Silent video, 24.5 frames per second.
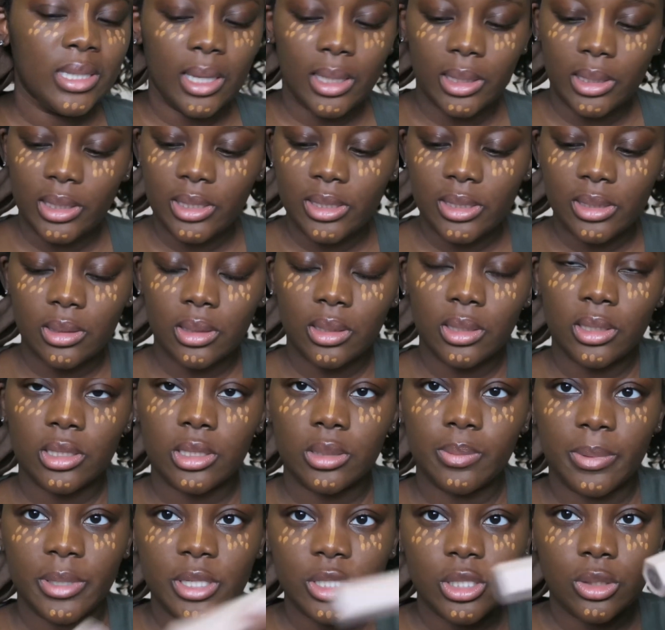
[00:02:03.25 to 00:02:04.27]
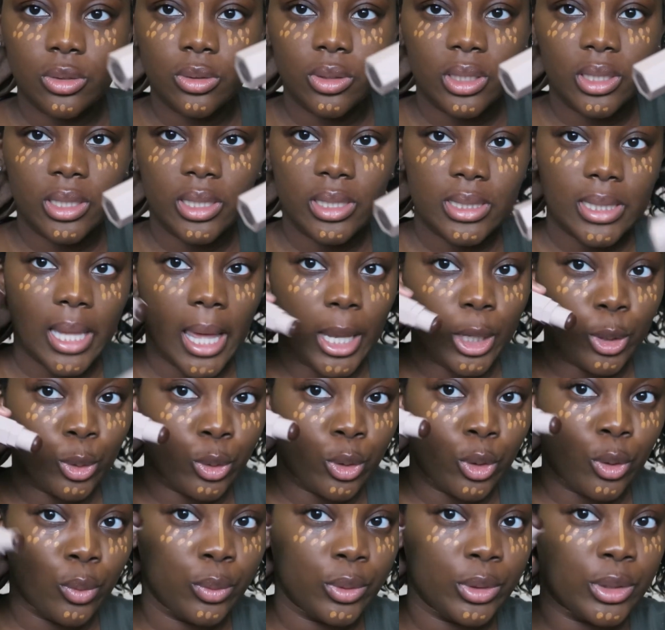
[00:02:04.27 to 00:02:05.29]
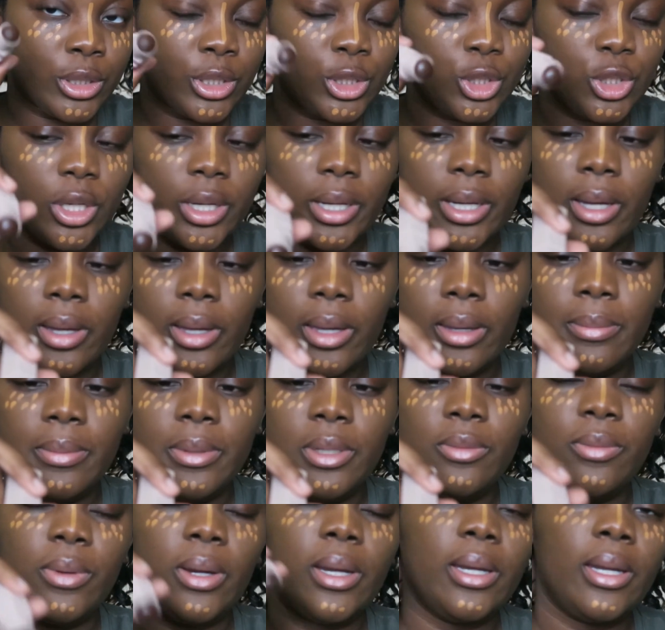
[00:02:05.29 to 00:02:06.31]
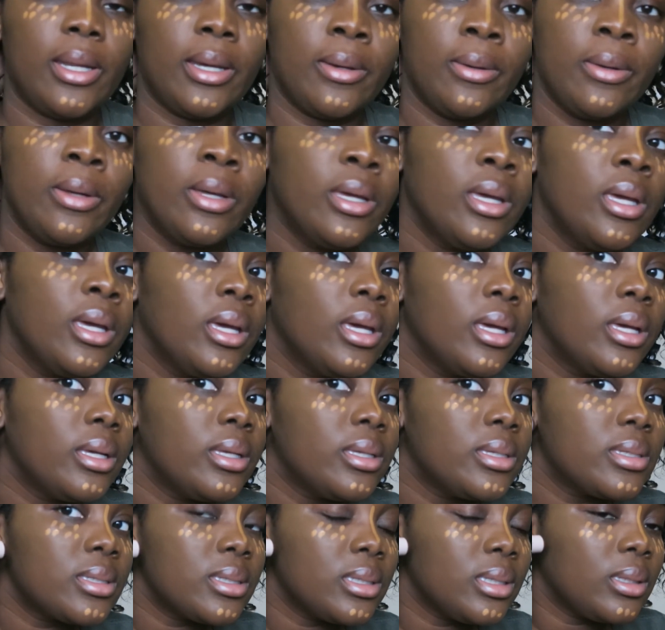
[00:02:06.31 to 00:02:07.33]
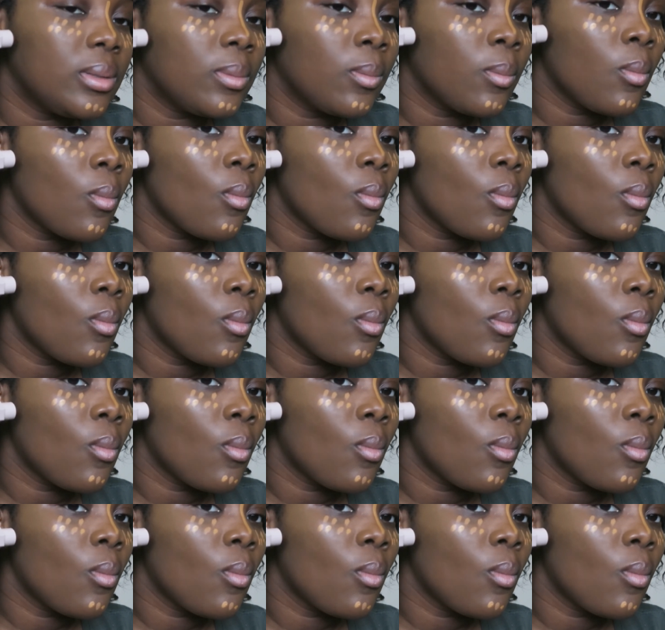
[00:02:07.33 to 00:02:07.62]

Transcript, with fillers: At least espresso does. I don't know. We're going to try out Ebony right now and see.